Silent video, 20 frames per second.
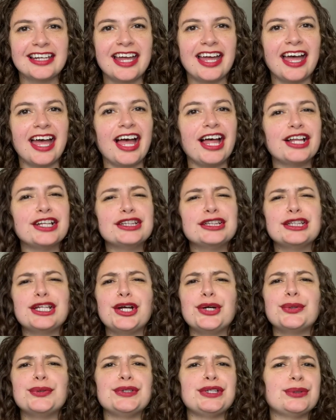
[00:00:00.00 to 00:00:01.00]

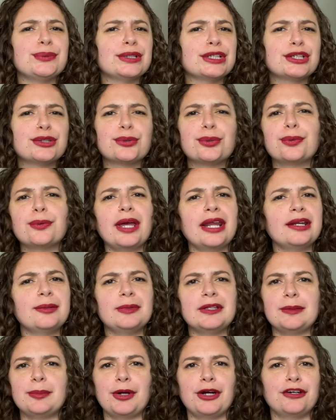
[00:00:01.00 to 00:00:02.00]
Hello, you
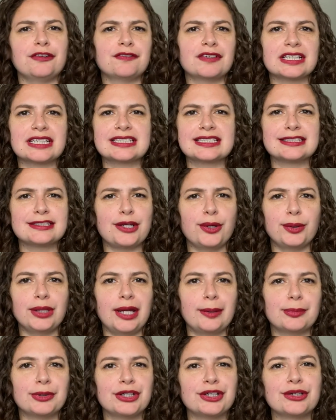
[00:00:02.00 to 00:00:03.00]
incredibly perfect snow
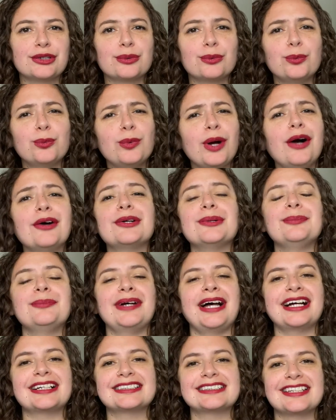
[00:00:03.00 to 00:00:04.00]
leopard. Welcome
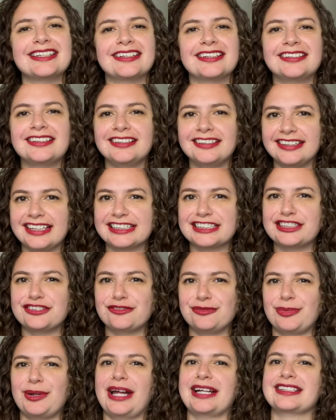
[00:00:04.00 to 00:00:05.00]
back to the
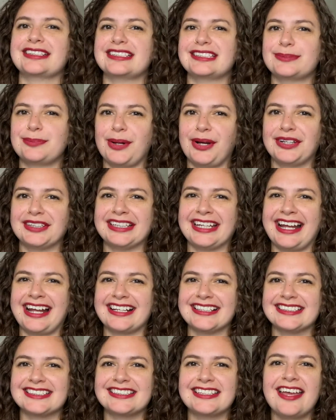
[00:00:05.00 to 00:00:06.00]
Collective Practice
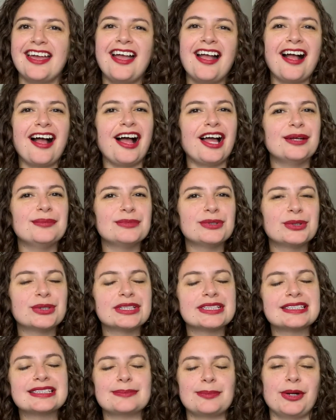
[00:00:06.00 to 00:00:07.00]
Podcast. I'm
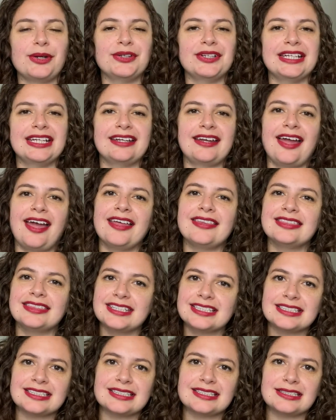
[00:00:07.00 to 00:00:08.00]
Lauren Spalding, and
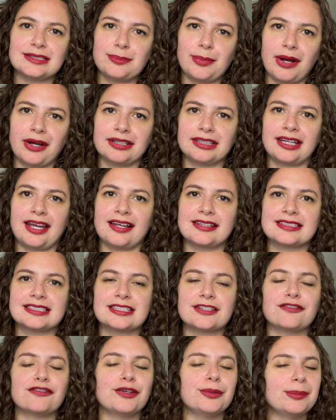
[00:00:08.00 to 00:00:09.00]
this is a
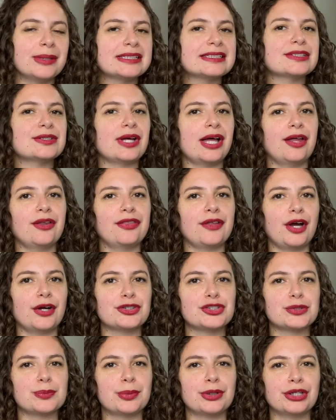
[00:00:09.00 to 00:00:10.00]
podcast for mental health
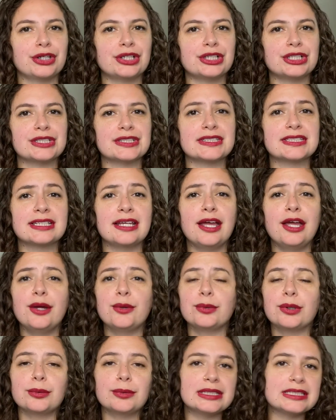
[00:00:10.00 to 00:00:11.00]
entrepreneurs
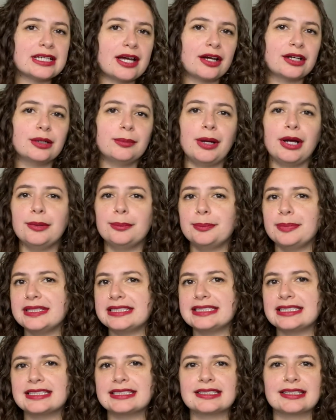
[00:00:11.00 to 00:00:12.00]
where we talk about
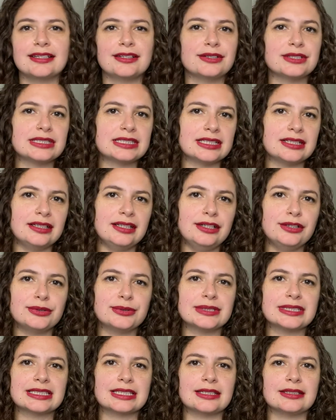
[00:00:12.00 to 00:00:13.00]
business skills,
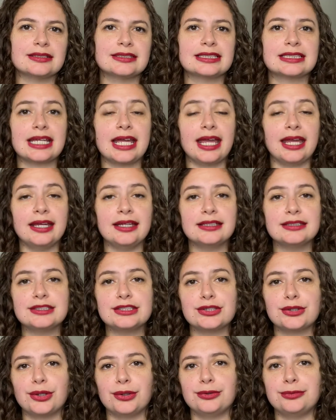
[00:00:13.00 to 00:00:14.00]
clinical skills, and
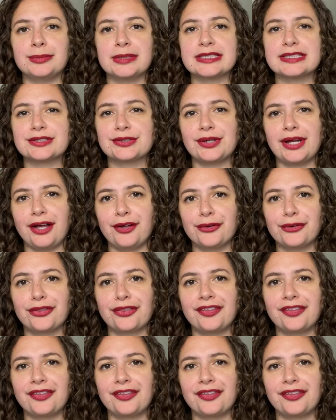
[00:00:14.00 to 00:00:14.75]
your own mental health.